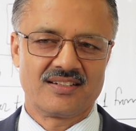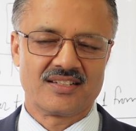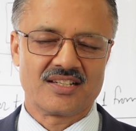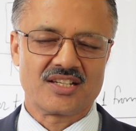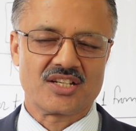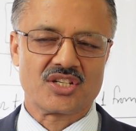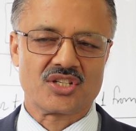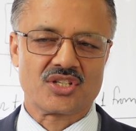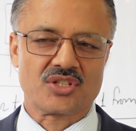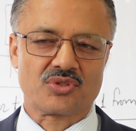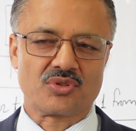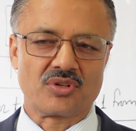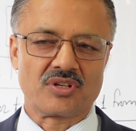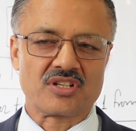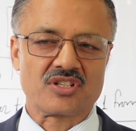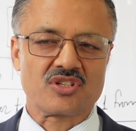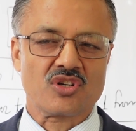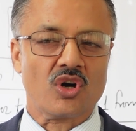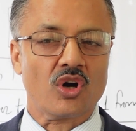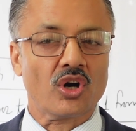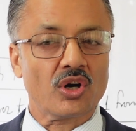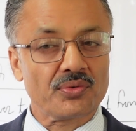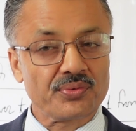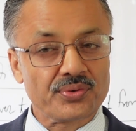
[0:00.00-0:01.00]
Students
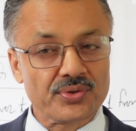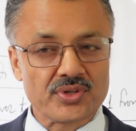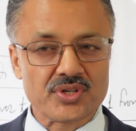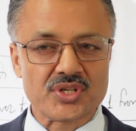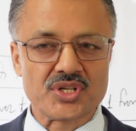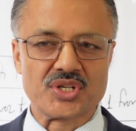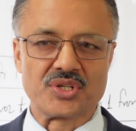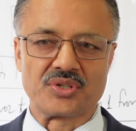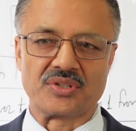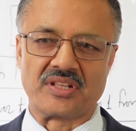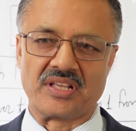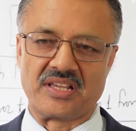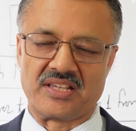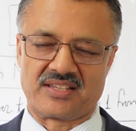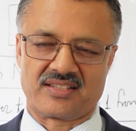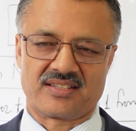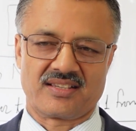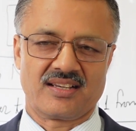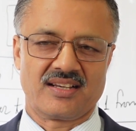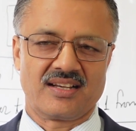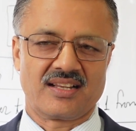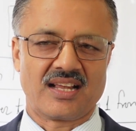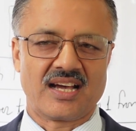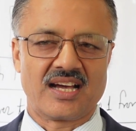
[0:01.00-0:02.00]
often do this,
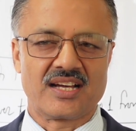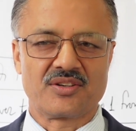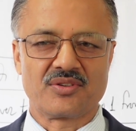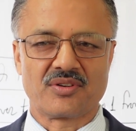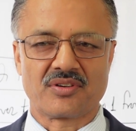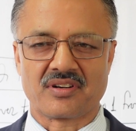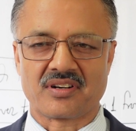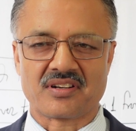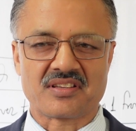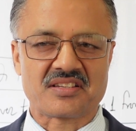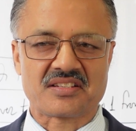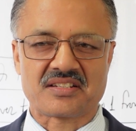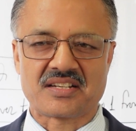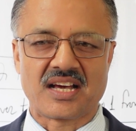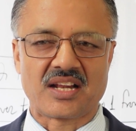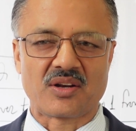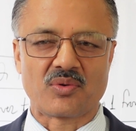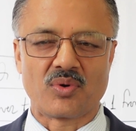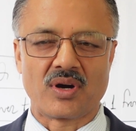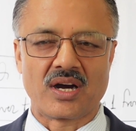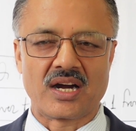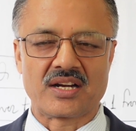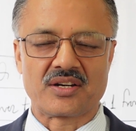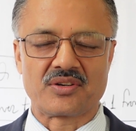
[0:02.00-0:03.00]
and I don't
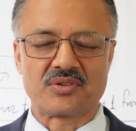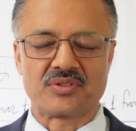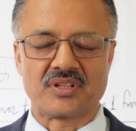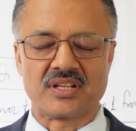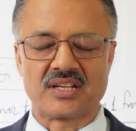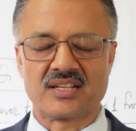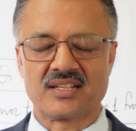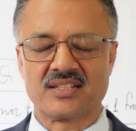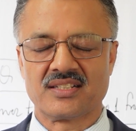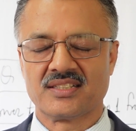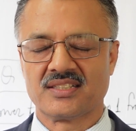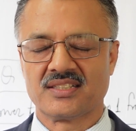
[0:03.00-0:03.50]
understand why do they